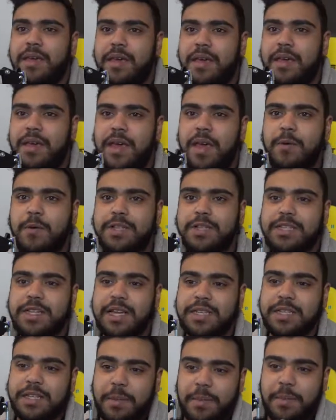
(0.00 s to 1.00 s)
Yeah, what's
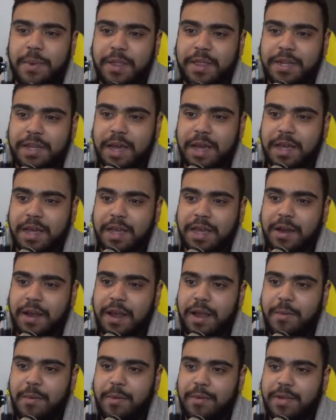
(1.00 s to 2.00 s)
next up on the docket,
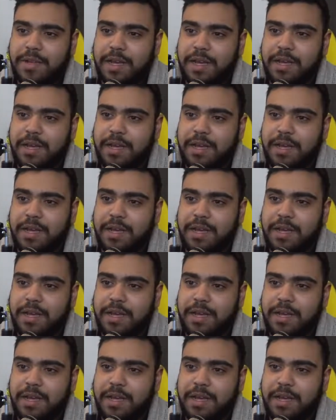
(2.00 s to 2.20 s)
Graham? What are we talking